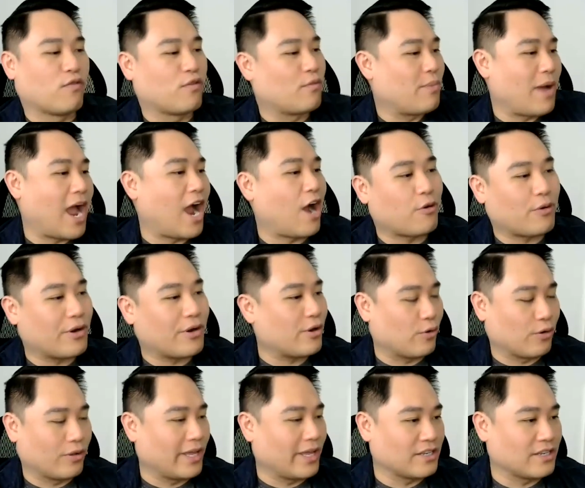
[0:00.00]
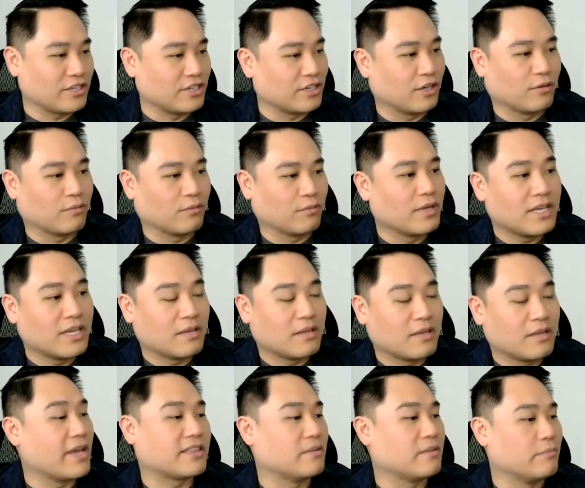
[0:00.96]
overpower it or like
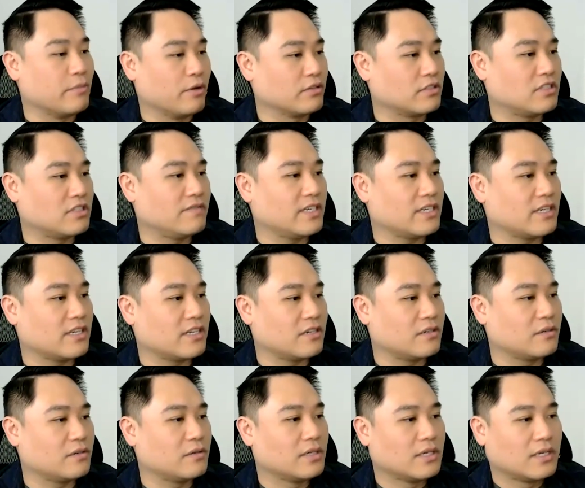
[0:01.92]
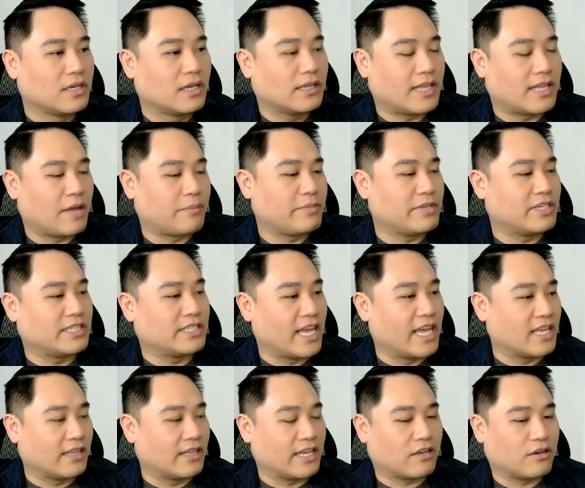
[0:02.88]
make the most of it. that'd
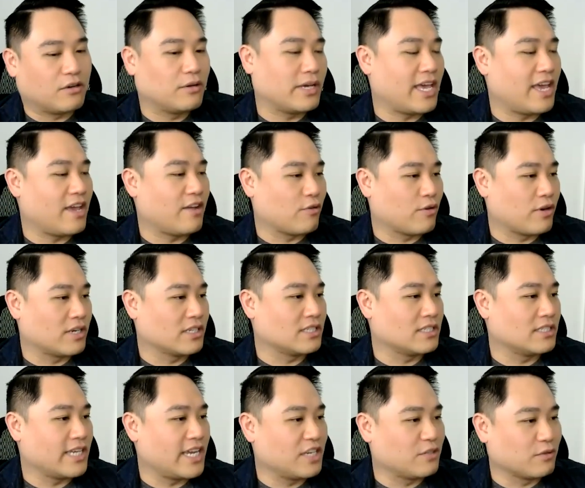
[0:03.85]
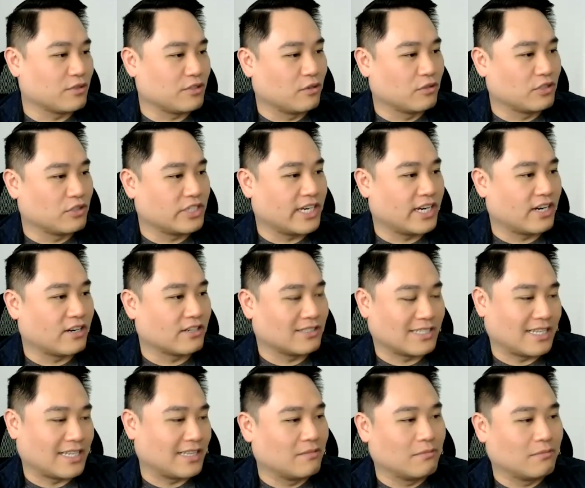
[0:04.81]
be saying like, oh, hey, we're on a stage with no
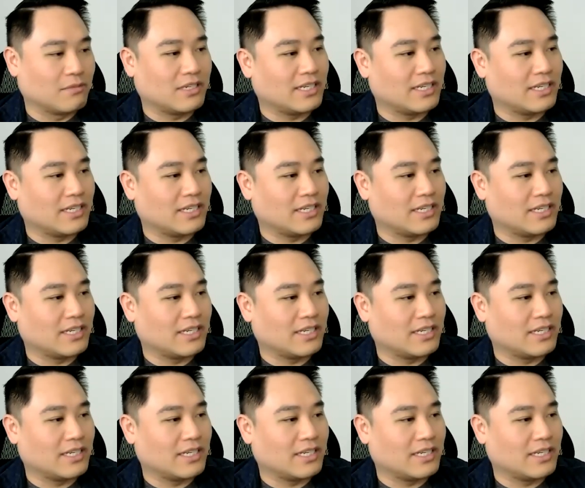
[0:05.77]
chairs. Is that